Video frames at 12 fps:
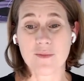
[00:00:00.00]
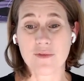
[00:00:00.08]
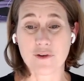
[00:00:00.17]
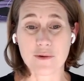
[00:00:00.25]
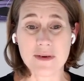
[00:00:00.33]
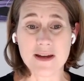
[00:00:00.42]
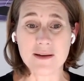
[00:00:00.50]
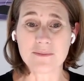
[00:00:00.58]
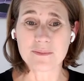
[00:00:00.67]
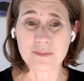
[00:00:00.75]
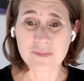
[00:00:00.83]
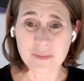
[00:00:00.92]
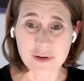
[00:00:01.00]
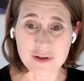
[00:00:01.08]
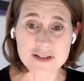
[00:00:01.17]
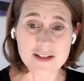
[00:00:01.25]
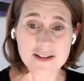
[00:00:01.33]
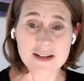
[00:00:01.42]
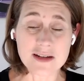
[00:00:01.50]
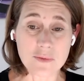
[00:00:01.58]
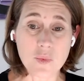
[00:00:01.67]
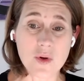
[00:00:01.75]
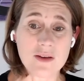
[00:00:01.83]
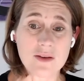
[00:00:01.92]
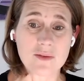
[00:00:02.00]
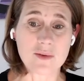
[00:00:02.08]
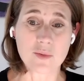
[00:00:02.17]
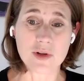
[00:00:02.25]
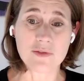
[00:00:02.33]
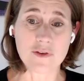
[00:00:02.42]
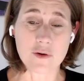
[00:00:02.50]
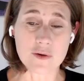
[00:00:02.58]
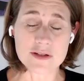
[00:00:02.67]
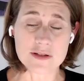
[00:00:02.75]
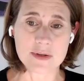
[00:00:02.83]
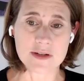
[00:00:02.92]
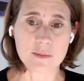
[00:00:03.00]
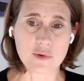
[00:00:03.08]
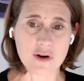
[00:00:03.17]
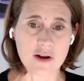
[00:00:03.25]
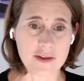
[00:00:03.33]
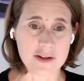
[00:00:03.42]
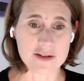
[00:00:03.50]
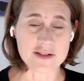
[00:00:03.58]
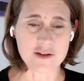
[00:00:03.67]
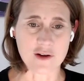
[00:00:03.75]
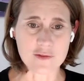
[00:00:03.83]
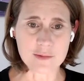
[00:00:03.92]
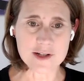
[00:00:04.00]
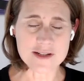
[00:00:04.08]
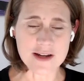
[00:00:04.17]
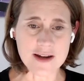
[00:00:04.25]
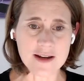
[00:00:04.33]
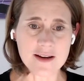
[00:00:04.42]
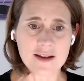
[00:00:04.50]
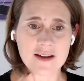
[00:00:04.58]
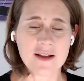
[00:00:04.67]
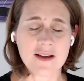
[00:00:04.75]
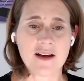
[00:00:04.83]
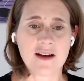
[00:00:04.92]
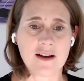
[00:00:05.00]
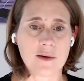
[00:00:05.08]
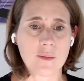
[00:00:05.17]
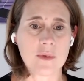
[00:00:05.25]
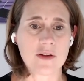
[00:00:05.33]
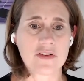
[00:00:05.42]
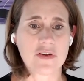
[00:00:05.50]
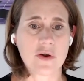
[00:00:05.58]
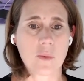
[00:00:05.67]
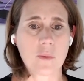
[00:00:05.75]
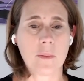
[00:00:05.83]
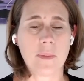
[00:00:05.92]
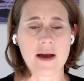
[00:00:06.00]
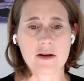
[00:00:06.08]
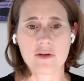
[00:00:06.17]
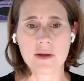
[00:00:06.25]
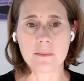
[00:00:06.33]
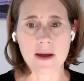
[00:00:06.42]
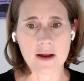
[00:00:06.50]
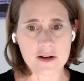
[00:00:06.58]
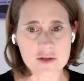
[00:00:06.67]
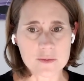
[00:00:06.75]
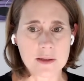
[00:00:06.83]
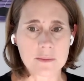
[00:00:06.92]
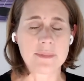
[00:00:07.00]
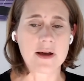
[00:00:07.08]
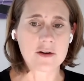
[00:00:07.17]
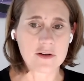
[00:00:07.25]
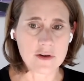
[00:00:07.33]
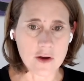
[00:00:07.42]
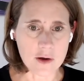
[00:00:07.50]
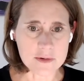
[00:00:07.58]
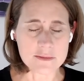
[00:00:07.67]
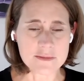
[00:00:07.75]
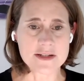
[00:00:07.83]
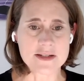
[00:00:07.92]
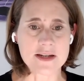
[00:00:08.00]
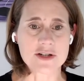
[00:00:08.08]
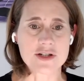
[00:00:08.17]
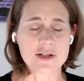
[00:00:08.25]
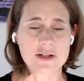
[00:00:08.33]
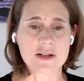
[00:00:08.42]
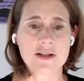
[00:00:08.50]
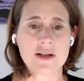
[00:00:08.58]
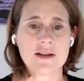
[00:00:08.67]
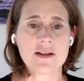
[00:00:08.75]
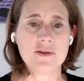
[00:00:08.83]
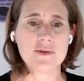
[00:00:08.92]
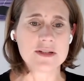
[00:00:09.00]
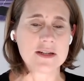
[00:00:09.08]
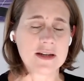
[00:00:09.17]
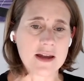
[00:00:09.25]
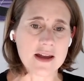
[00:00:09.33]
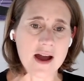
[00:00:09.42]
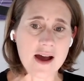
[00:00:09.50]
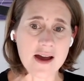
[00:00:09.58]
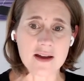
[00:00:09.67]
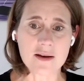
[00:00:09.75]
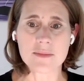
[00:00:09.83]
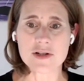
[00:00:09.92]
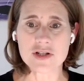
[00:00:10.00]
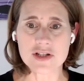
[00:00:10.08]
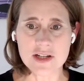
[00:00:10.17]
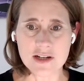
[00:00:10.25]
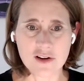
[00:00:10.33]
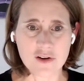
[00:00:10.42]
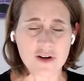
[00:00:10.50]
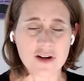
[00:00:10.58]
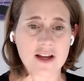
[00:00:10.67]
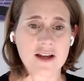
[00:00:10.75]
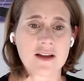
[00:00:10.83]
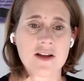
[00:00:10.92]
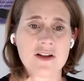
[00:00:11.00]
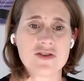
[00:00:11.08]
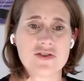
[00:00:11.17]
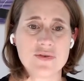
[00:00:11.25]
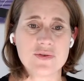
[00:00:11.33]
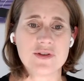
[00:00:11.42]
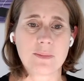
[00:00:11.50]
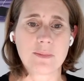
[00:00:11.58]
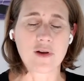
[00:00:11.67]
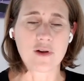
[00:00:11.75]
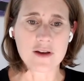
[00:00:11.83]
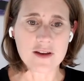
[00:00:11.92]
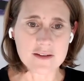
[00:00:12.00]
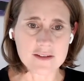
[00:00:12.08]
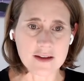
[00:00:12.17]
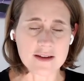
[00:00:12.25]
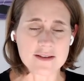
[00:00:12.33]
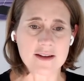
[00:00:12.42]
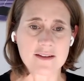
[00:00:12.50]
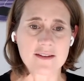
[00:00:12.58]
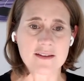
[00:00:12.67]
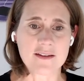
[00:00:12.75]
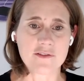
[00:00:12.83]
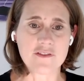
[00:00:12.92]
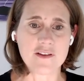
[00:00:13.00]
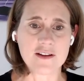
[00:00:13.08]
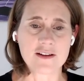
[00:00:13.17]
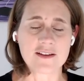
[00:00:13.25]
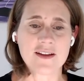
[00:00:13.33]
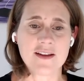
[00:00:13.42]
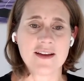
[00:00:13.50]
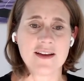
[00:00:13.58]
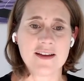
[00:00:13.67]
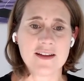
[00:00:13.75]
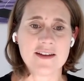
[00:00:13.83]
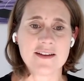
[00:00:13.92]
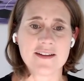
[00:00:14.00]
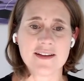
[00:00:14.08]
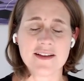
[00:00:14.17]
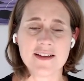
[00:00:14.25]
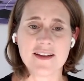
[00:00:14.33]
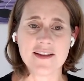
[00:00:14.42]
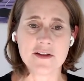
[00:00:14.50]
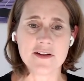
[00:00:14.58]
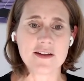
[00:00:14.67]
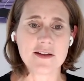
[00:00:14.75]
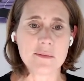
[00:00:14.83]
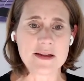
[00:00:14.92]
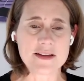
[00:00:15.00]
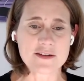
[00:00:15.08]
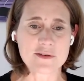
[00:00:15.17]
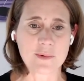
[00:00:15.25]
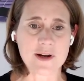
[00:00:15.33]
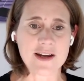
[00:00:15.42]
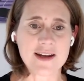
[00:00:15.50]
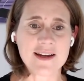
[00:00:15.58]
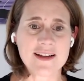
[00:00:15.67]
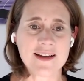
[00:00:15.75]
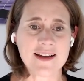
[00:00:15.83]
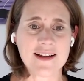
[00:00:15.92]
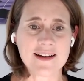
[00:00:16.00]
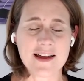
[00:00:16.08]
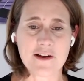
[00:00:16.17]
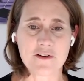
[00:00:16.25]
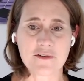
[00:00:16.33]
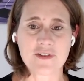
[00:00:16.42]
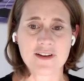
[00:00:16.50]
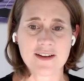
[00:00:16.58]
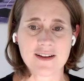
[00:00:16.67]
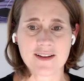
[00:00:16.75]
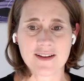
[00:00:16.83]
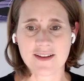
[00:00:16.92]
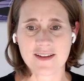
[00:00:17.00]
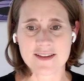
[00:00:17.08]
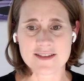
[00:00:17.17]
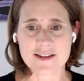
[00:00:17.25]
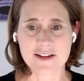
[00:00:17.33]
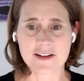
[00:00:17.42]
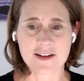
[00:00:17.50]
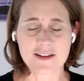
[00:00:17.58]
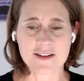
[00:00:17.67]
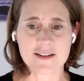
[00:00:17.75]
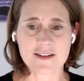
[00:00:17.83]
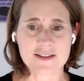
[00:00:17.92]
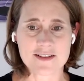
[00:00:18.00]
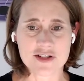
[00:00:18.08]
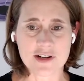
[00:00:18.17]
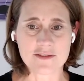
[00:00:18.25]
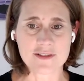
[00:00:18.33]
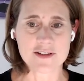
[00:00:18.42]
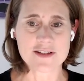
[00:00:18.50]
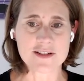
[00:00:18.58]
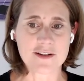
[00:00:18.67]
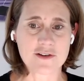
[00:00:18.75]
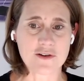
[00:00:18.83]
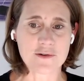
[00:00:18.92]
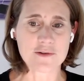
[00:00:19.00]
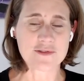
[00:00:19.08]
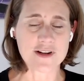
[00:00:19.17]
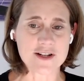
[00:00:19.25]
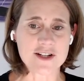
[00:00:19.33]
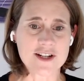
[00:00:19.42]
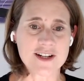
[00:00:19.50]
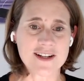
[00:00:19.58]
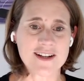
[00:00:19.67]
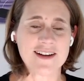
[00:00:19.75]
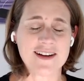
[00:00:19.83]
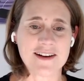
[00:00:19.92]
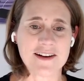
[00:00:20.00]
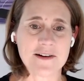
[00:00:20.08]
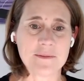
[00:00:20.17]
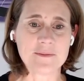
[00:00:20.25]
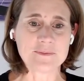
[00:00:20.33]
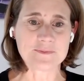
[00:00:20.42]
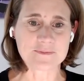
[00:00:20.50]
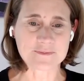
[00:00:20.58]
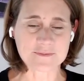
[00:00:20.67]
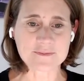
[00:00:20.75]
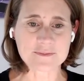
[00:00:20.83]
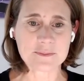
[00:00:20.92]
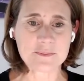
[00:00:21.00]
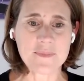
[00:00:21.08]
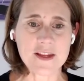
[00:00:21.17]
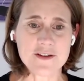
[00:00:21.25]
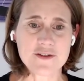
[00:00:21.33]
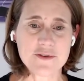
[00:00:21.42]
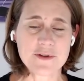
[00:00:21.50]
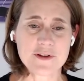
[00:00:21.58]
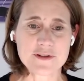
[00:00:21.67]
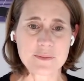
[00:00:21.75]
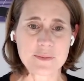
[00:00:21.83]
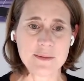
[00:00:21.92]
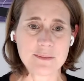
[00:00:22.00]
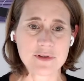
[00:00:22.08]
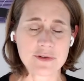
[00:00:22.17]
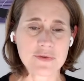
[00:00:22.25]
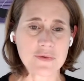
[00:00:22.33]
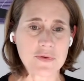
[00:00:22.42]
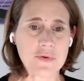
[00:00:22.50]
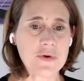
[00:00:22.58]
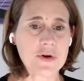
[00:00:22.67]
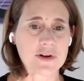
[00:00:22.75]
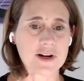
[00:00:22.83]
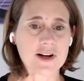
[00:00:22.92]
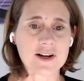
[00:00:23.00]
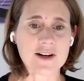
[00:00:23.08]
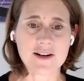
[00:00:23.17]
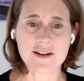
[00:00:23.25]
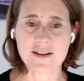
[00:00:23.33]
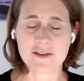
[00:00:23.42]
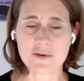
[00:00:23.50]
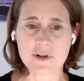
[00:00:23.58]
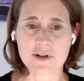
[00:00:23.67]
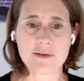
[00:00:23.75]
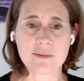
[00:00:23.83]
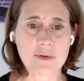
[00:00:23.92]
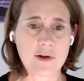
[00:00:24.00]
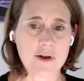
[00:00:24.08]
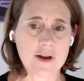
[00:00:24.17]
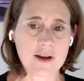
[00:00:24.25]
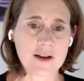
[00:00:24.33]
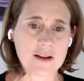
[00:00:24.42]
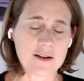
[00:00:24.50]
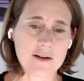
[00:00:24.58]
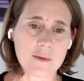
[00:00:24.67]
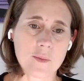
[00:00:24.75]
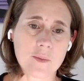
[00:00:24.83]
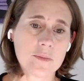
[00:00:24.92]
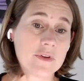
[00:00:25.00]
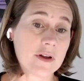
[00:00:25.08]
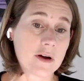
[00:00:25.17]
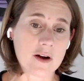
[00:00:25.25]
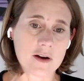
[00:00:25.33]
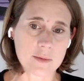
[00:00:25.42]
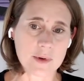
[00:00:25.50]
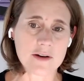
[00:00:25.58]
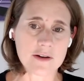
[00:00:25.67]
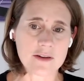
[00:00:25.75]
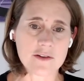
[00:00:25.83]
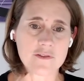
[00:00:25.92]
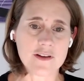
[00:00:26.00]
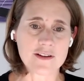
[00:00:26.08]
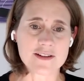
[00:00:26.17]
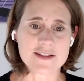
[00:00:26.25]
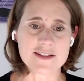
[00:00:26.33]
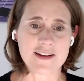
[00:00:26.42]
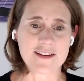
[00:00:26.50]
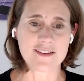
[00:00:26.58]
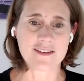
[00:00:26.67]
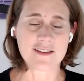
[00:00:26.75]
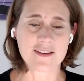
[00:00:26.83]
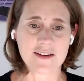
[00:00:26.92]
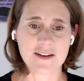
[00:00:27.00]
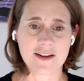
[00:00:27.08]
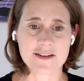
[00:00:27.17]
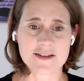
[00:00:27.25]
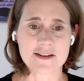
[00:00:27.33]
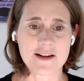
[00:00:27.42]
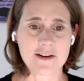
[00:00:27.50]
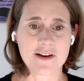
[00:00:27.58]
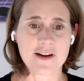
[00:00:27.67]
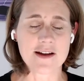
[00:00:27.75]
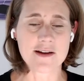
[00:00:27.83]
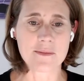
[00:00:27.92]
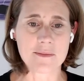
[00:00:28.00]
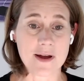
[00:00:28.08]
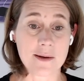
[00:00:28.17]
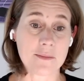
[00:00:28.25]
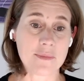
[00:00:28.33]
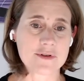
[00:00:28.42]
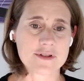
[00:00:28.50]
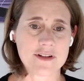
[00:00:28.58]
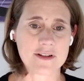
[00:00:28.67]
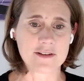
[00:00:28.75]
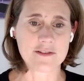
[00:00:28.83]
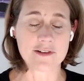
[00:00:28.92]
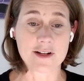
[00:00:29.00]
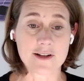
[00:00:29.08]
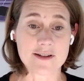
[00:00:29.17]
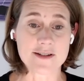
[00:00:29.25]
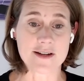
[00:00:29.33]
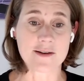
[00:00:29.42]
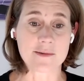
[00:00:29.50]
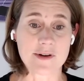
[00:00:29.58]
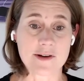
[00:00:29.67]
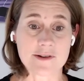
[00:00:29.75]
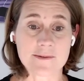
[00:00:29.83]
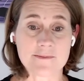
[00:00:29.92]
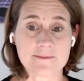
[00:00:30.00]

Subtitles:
For me personally, we focus a bit more on the software side. So battery management, battery optimization, using AI and machine learning to deploy these assets in the field in the best way, and kind of selling the shovels and the gold rush to those people who are deploying the hardware in the fields. That's an area I'm personally really excited about.